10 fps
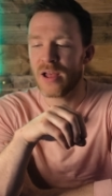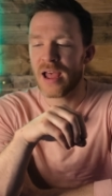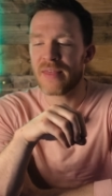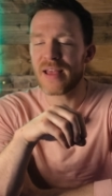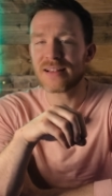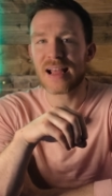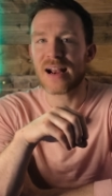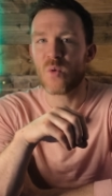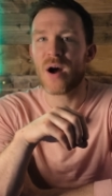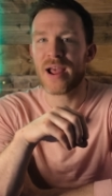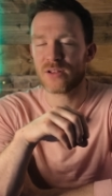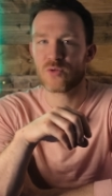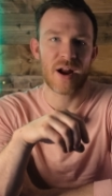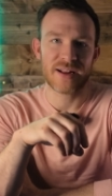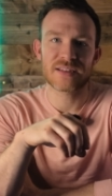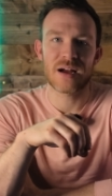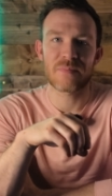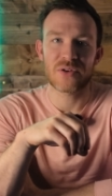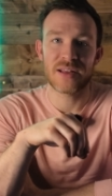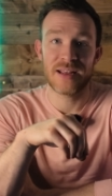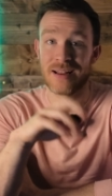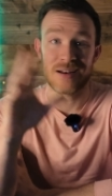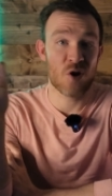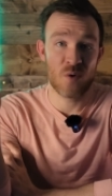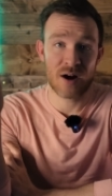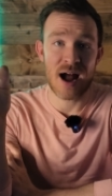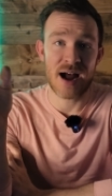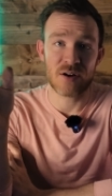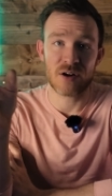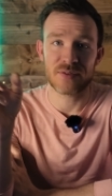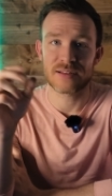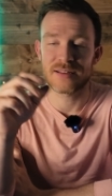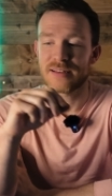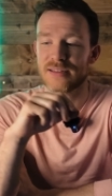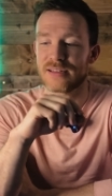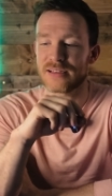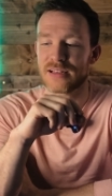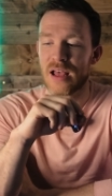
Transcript: And that's kind of why it ranks number 10 and nowhere higher on this list is,